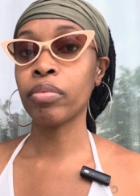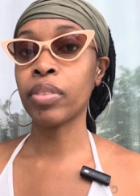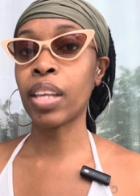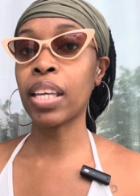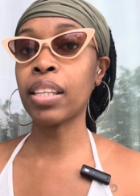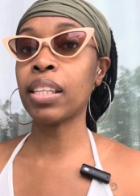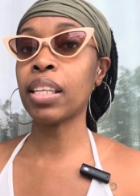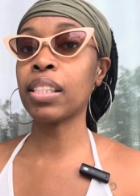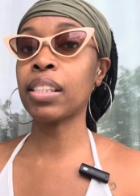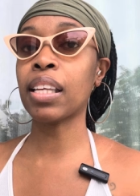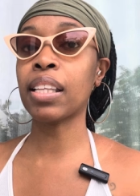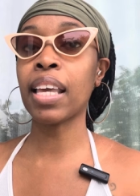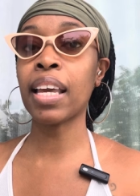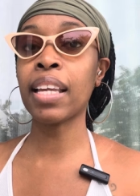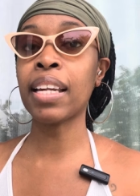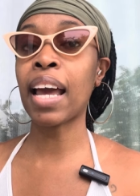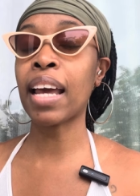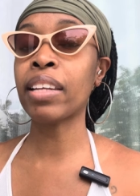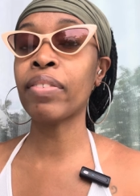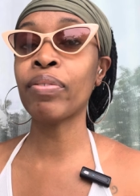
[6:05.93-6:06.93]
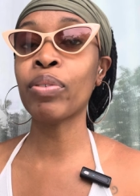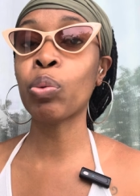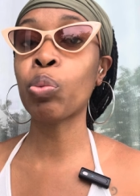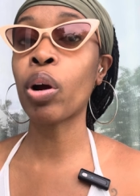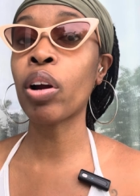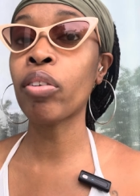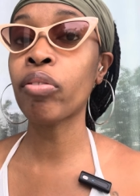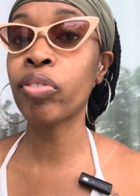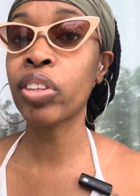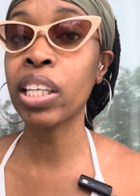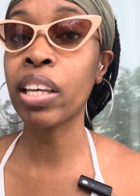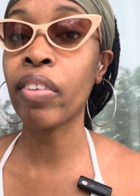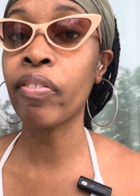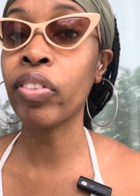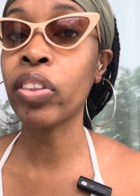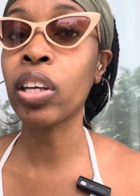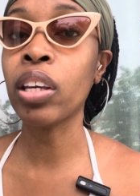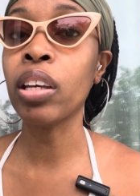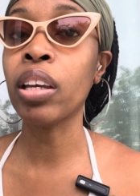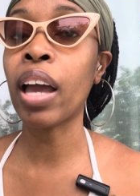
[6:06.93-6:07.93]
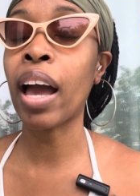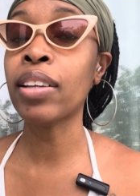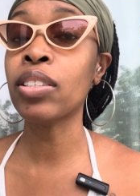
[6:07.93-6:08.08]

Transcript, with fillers: They think that they're not even worthy of it.